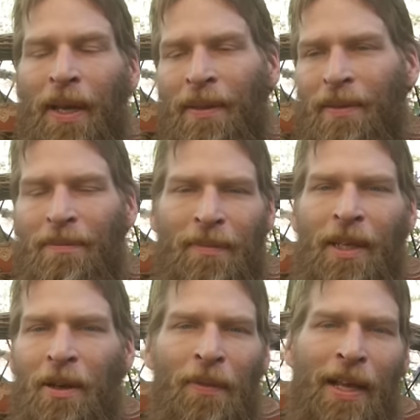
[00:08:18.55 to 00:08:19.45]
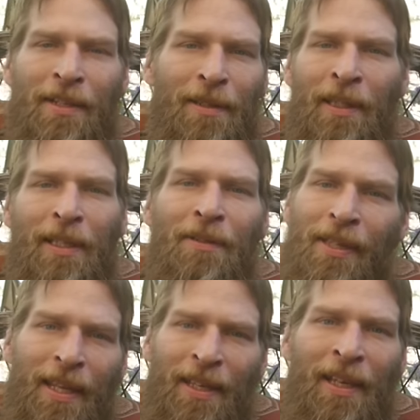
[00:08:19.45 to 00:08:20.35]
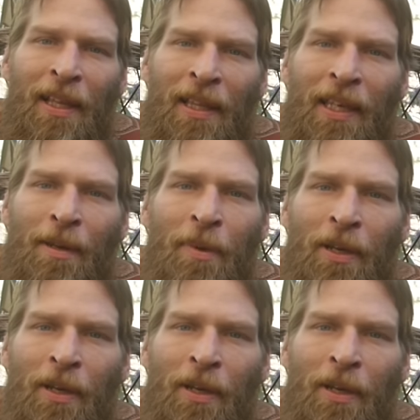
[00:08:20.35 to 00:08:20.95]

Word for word: And, you know, that's taking a leap.